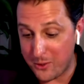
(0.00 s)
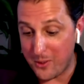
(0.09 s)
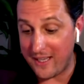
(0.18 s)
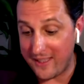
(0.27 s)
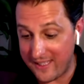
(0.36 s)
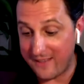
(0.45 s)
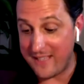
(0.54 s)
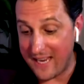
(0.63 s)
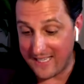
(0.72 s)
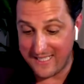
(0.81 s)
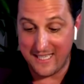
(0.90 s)
trying to think of
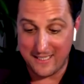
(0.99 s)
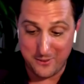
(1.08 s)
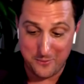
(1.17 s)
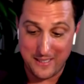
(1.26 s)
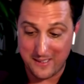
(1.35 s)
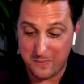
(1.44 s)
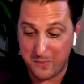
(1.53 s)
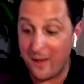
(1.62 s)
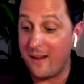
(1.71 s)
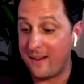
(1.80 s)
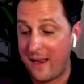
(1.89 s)
the idea to write this
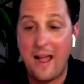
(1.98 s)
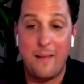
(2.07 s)
book,